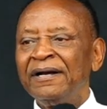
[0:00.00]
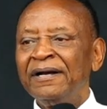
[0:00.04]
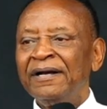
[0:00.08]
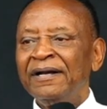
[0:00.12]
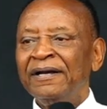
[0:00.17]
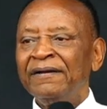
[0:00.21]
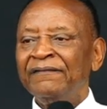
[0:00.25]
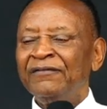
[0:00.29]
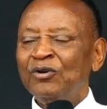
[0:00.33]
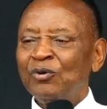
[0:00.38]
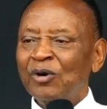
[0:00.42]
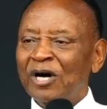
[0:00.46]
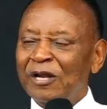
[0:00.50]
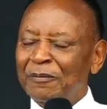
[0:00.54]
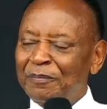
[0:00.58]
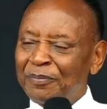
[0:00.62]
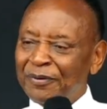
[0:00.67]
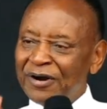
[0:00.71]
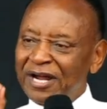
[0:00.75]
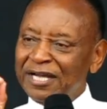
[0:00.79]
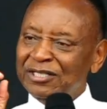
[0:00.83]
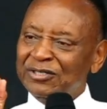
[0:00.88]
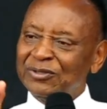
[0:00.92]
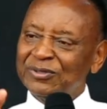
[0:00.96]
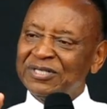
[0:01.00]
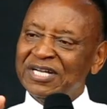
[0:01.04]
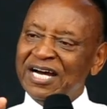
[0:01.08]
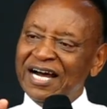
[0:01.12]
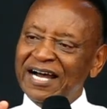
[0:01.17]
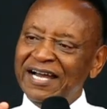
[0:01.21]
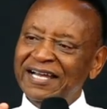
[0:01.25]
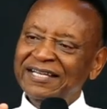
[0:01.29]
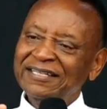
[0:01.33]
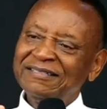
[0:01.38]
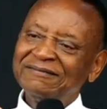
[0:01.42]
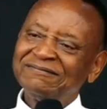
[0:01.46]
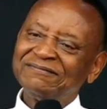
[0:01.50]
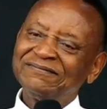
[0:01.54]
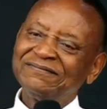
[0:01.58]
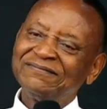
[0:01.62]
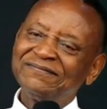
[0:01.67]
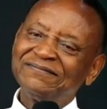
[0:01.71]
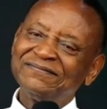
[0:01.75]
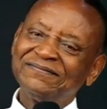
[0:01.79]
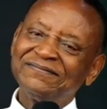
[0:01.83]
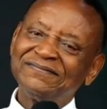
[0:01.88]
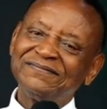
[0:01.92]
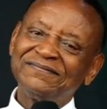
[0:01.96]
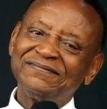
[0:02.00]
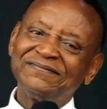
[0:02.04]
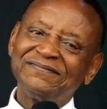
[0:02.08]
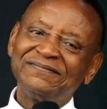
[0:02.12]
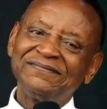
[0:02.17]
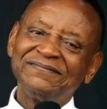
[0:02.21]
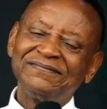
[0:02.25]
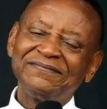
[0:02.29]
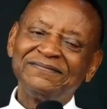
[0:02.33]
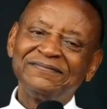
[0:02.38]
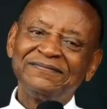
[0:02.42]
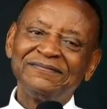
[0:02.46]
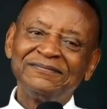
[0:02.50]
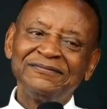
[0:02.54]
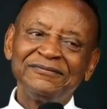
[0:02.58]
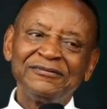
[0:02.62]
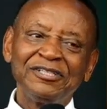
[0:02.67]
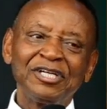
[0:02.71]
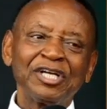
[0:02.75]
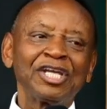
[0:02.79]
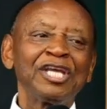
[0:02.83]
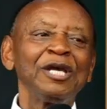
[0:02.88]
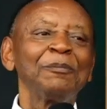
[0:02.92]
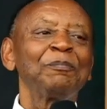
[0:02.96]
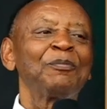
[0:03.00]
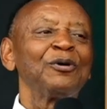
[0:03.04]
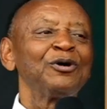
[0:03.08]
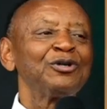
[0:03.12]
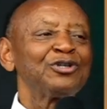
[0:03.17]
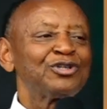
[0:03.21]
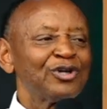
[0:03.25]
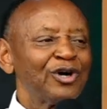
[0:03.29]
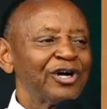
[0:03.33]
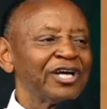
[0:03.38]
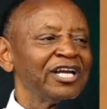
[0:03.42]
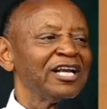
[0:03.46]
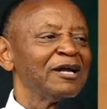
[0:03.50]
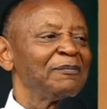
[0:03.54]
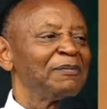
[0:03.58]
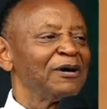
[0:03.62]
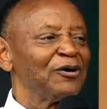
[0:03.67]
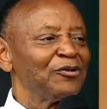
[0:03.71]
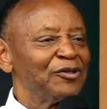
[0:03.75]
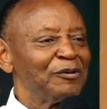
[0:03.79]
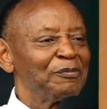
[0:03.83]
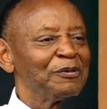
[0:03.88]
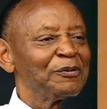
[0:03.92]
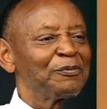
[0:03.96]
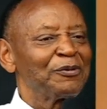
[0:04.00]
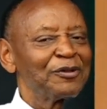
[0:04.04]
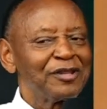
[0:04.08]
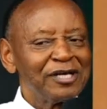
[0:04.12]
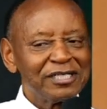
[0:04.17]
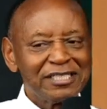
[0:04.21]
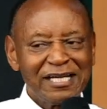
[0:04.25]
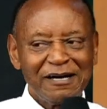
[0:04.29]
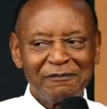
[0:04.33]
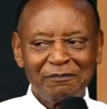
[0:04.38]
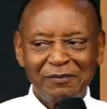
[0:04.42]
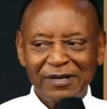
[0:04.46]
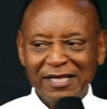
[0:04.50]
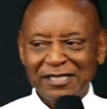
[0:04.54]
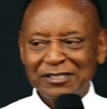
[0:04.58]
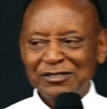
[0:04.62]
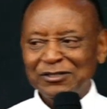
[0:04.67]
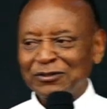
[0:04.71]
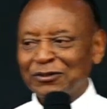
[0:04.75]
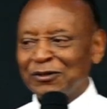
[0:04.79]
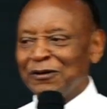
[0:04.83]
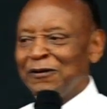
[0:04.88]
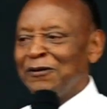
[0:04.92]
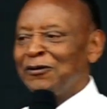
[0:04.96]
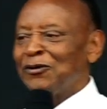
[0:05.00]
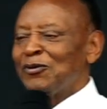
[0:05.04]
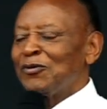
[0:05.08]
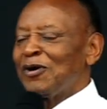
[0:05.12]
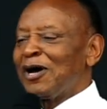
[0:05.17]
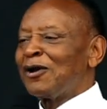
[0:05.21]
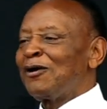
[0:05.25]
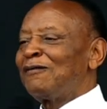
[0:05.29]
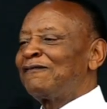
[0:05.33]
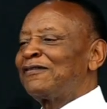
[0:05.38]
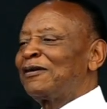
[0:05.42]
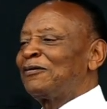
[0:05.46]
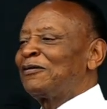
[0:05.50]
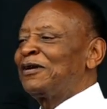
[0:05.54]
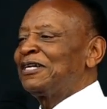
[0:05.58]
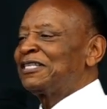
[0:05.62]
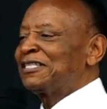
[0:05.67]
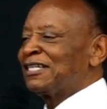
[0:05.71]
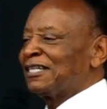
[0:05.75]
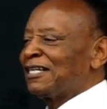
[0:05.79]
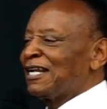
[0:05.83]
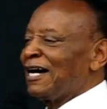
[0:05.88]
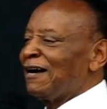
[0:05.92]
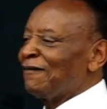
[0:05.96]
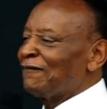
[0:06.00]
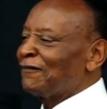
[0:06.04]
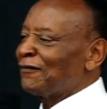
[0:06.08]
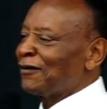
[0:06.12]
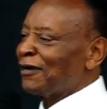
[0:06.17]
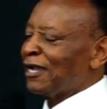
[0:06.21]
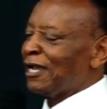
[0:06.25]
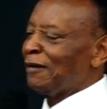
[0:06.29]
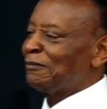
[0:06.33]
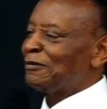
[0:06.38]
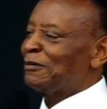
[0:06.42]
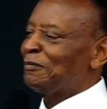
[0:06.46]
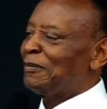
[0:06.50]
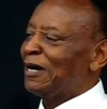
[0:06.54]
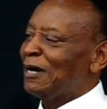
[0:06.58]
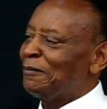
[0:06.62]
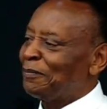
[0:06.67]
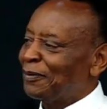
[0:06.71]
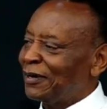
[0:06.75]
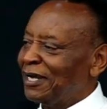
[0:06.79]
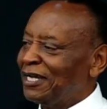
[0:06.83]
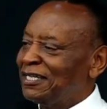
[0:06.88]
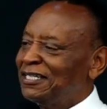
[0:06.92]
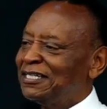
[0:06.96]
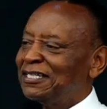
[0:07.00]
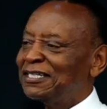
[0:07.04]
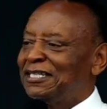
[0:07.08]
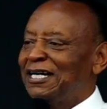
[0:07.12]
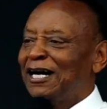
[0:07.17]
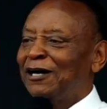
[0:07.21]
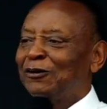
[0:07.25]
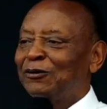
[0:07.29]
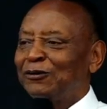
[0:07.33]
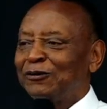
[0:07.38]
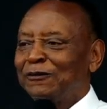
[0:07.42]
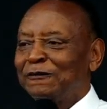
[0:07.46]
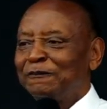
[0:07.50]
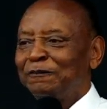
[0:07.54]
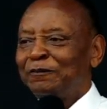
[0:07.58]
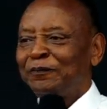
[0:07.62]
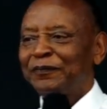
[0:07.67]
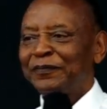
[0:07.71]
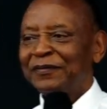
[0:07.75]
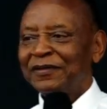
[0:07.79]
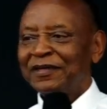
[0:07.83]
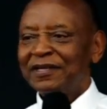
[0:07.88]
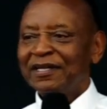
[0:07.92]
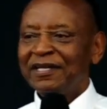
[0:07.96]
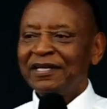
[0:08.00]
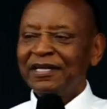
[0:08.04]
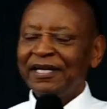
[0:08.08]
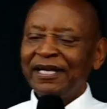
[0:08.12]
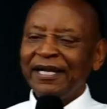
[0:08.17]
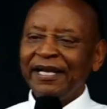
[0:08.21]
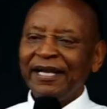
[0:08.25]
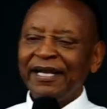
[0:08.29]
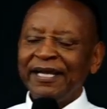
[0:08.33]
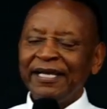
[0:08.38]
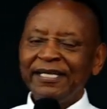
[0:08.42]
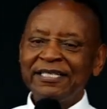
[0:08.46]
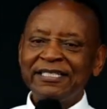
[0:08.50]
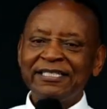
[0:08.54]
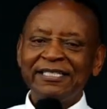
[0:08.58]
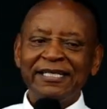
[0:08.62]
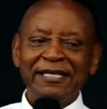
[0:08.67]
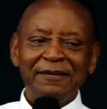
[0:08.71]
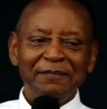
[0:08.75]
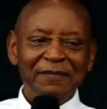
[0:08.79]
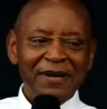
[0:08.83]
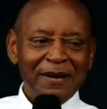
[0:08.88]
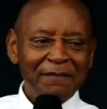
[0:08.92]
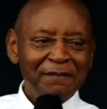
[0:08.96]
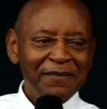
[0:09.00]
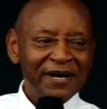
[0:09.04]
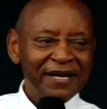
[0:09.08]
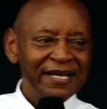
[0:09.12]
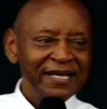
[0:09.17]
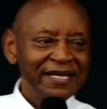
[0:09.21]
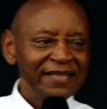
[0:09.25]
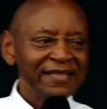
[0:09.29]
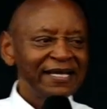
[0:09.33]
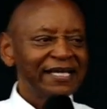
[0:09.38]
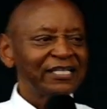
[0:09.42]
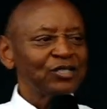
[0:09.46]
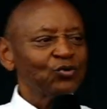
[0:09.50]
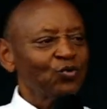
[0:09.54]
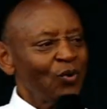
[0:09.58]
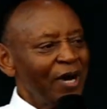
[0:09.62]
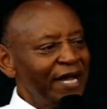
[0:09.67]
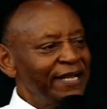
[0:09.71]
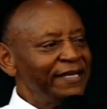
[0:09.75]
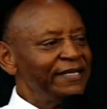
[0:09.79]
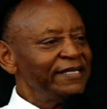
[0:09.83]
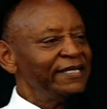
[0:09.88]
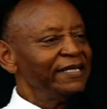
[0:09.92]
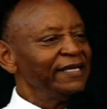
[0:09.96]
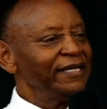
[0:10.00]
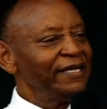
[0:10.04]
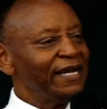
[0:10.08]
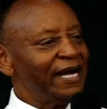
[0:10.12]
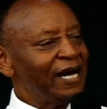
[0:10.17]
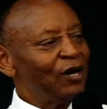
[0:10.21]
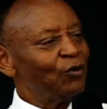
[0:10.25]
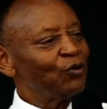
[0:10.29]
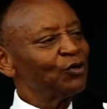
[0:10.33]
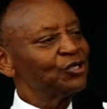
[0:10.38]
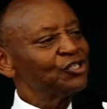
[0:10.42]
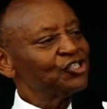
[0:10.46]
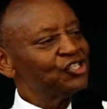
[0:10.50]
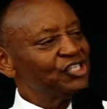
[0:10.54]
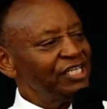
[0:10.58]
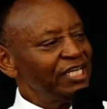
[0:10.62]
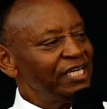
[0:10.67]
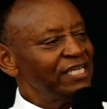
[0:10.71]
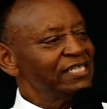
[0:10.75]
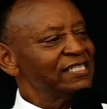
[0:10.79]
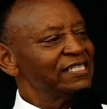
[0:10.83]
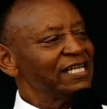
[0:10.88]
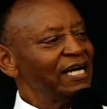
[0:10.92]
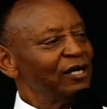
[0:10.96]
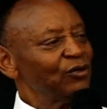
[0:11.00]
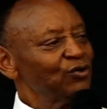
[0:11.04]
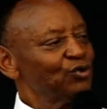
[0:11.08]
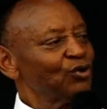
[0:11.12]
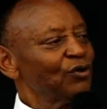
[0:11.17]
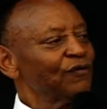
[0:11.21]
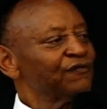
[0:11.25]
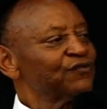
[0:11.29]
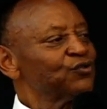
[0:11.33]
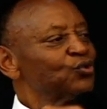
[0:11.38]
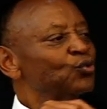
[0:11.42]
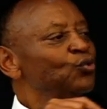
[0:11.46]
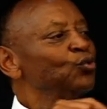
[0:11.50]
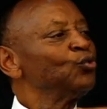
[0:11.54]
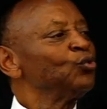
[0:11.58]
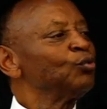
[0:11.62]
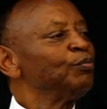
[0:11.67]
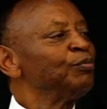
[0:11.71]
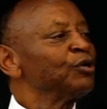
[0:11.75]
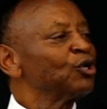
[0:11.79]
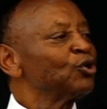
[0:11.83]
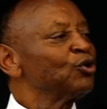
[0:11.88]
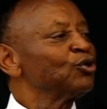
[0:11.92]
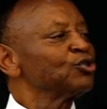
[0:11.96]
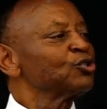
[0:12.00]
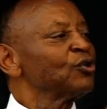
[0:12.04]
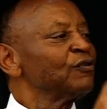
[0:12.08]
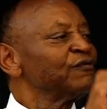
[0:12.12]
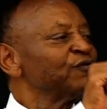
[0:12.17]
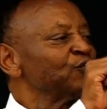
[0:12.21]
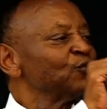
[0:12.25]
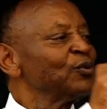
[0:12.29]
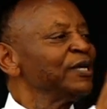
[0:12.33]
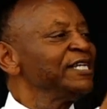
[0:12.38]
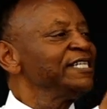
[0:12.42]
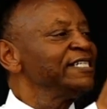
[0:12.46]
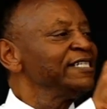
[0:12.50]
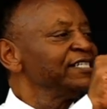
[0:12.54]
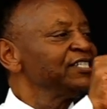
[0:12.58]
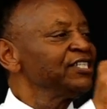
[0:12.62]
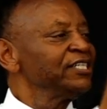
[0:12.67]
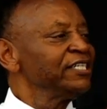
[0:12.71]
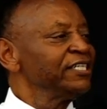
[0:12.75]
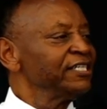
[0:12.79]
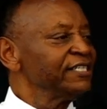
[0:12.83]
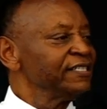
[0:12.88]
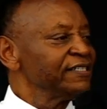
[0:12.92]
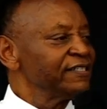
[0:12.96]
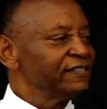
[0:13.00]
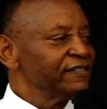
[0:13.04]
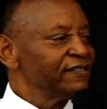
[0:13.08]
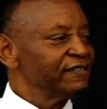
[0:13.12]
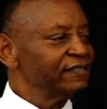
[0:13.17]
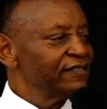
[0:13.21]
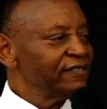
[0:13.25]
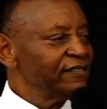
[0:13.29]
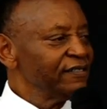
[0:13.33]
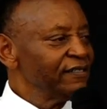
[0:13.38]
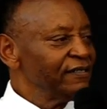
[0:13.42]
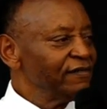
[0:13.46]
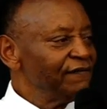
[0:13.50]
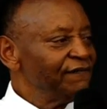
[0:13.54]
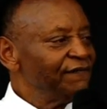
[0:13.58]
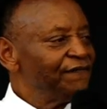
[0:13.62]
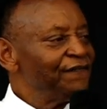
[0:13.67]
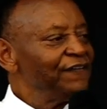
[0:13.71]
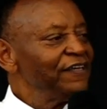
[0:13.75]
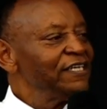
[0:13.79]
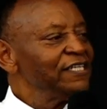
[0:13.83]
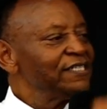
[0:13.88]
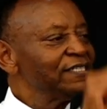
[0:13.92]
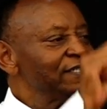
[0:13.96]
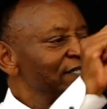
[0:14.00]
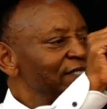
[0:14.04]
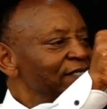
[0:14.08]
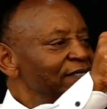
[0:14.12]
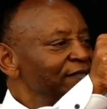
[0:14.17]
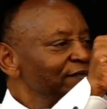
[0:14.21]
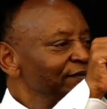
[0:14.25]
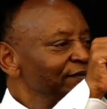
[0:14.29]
If you want pride to die, keep on talking about the people that have blessed you. One of the ways that I have kept my pride down is remembering that one day I was chased out of school because of 20 shillings fees.